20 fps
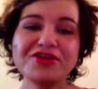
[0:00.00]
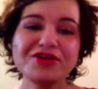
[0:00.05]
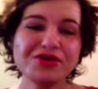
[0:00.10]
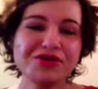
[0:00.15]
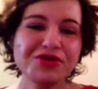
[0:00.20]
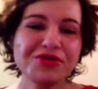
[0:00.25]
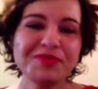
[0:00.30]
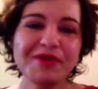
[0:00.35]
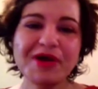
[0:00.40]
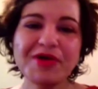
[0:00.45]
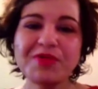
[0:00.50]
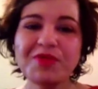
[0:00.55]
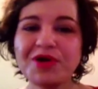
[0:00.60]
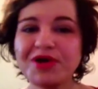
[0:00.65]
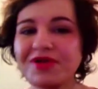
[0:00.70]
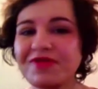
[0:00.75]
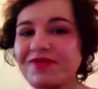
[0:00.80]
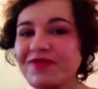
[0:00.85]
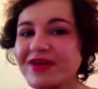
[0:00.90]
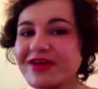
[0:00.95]
know, you might
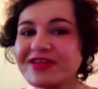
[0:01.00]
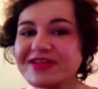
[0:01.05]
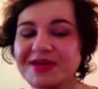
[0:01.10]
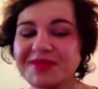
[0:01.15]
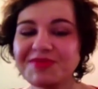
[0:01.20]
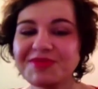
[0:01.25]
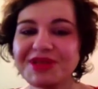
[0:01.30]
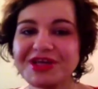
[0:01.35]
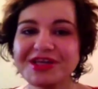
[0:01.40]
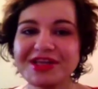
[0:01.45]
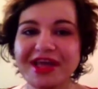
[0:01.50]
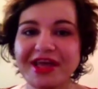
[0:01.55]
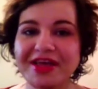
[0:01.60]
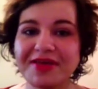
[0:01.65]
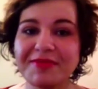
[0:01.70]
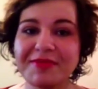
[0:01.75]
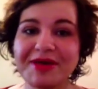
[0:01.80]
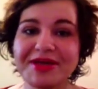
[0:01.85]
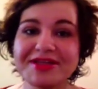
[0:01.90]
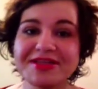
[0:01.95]
want to fix something that
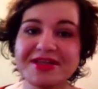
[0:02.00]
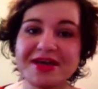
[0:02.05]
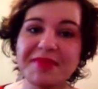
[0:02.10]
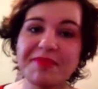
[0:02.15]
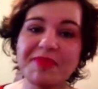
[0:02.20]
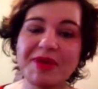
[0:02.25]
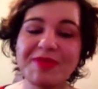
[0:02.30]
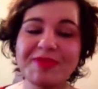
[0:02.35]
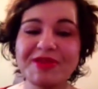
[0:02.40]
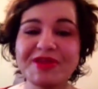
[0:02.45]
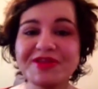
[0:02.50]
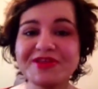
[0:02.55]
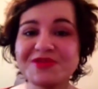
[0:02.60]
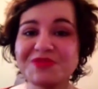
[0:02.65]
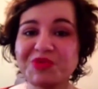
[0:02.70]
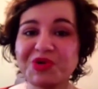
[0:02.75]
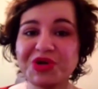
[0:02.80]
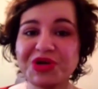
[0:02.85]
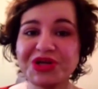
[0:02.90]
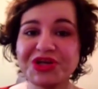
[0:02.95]
you messed up. Maybe this
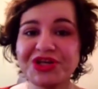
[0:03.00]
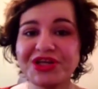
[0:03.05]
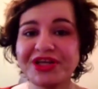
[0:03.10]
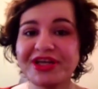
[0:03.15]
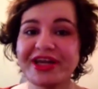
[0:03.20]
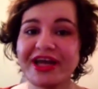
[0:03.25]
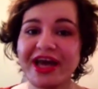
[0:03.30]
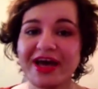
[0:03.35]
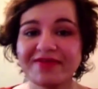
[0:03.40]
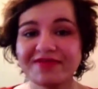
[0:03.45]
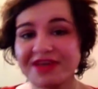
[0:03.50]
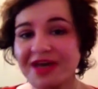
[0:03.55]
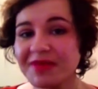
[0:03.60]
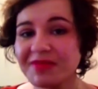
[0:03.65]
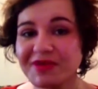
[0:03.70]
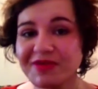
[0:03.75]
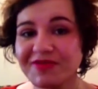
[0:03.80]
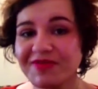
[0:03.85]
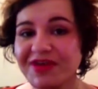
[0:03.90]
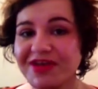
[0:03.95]
morning you didn't have
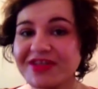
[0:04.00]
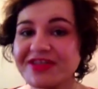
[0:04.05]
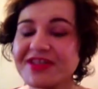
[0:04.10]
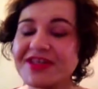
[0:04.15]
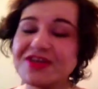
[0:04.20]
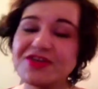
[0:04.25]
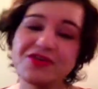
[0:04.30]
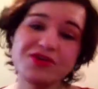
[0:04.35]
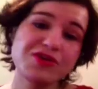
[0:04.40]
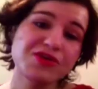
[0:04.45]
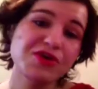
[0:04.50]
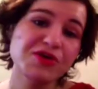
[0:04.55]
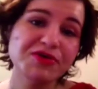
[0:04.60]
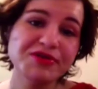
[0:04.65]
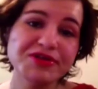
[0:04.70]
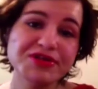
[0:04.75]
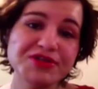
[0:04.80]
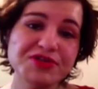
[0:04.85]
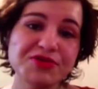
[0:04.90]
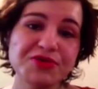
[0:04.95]
time to fix it. You can go
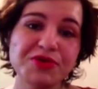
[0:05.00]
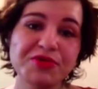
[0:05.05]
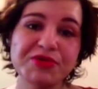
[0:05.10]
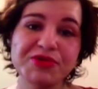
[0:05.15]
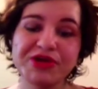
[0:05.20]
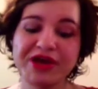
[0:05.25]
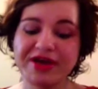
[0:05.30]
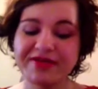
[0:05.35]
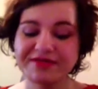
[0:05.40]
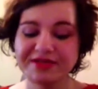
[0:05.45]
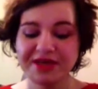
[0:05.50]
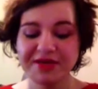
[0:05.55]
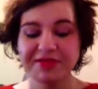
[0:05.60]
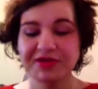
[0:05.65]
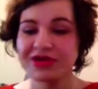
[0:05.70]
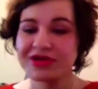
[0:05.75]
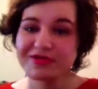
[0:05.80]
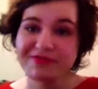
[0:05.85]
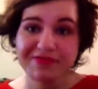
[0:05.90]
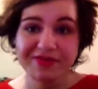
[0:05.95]
to school when you have time.
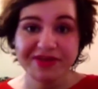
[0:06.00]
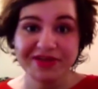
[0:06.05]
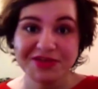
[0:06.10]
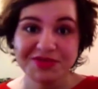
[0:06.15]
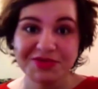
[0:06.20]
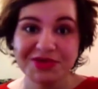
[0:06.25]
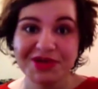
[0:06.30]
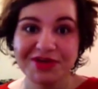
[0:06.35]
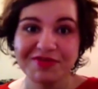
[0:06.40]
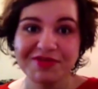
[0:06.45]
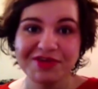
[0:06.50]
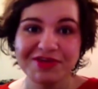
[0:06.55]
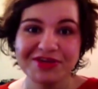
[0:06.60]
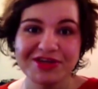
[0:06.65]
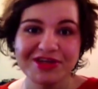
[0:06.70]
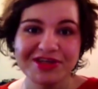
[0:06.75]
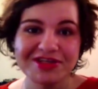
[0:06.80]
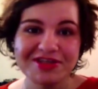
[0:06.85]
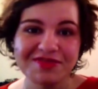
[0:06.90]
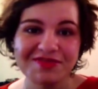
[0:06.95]
You can fix whatever you
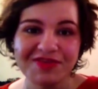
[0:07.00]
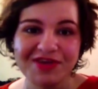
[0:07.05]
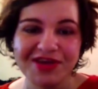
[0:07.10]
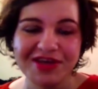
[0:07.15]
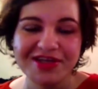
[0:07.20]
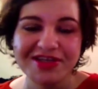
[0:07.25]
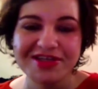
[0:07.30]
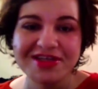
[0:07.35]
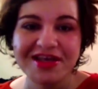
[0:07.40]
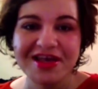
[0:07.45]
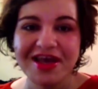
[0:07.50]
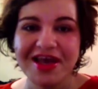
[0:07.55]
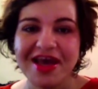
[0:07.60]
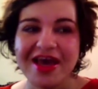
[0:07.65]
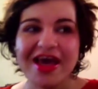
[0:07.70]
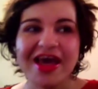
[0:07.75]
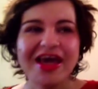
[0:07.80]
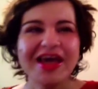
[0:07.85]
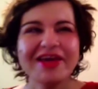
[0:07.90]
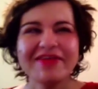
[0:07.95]
need to fix.
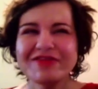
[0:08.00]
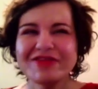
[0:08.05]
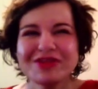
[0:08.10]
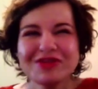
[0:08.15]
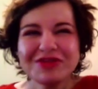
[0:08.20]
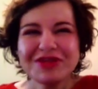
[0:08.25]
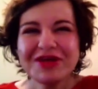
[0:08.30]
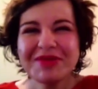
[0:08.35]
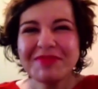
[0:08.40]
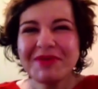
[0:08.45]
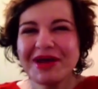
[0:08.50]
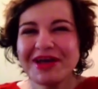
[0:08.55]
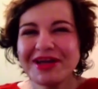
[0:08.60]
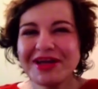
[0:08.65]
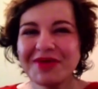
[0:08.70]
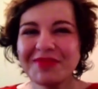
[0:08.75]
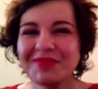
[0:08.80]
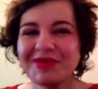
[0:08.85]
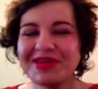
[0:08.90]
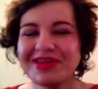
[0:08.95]
Even though that might
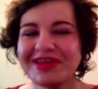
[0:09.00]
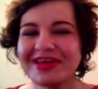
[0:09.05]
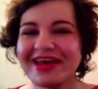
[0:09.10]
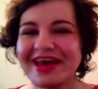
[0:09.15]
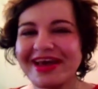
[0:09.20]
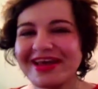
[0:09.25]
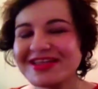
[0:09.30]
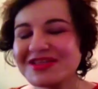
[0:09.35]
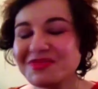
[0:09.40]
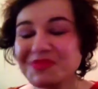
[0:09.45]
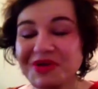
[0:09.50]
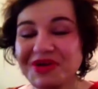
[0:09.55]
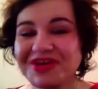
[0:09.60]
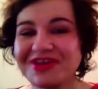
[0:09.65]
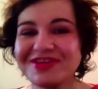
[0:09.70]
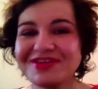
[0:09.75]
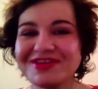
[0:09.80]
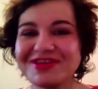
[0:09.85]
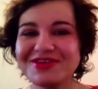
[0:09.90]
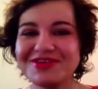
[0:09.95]
not be the case,
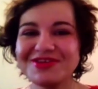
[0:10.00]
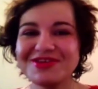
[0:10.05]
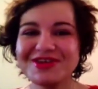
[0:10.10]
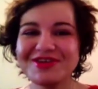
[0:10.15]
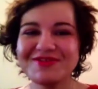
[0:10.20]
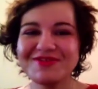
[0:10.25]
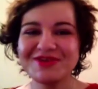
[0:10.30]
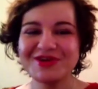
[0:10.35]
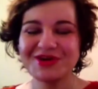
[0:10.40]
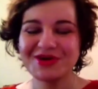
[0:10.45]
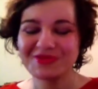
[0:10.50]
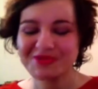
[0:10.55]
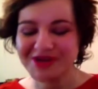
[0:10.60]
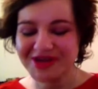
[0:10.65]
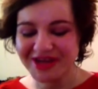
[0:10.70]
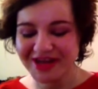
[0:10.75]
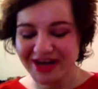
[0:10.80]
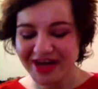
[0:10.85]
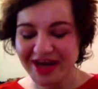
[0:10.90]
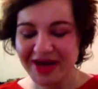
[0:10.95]
but you know, you never know
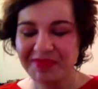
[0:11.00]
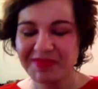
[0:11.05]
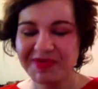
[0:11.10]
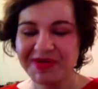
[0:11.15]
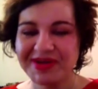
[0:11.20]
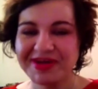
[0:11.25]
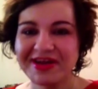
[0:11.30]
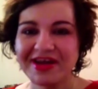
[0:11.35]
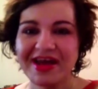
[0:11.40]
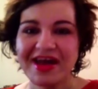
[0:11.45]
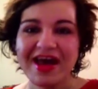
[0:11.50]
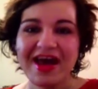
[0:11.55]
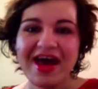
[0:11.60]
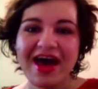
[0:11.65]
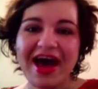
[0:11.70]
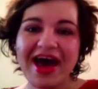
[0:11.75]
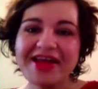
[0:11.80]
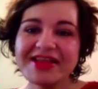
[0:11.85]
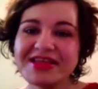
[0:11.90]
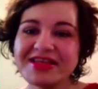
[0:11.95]
what can happen.
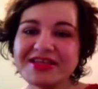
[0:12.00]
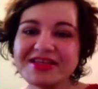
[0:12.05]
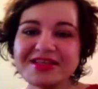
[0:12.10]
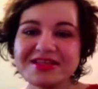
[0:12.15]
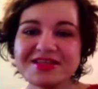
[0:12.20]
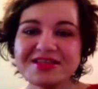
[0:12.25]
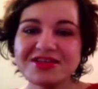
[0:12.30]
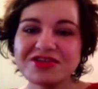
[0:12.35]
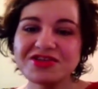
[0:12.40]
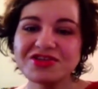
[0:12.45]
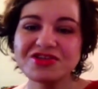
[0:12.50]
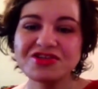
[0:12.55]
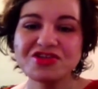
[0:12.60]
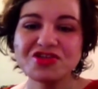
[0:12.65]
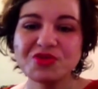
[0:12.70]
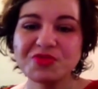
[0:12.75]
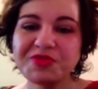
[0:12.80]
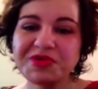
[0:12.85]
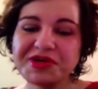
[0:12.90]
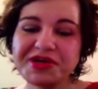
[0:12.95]
I think these are just
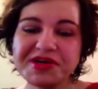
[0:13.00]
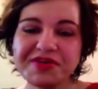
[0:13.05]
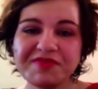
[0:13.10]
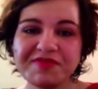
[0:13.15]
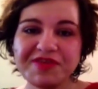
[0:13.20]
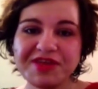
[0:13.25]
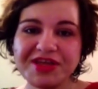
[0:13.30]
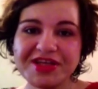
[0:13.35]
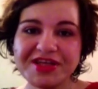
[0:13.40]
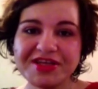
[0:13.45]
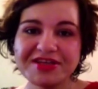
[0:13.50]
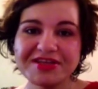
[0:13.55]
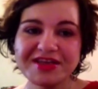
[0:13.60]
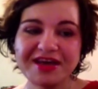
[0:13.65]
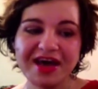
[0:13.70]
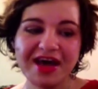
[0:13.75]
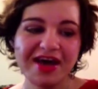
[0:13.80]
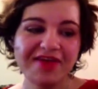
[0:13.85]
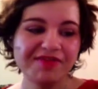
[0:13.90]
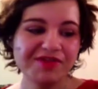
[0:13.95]
super convenient
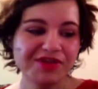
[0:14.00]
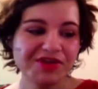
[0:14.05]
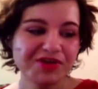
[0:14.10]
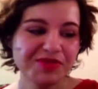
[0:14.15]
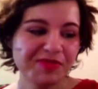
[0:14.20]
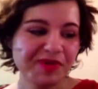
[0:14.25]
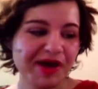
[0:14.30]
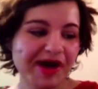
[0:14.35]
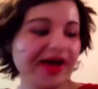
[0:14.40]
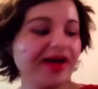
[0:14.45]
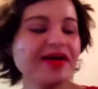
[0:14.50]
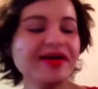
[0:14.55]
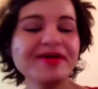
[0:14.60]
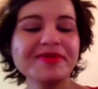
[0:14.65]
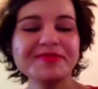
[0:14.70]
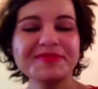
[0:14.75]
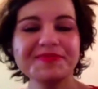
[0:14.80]
to have in your bag.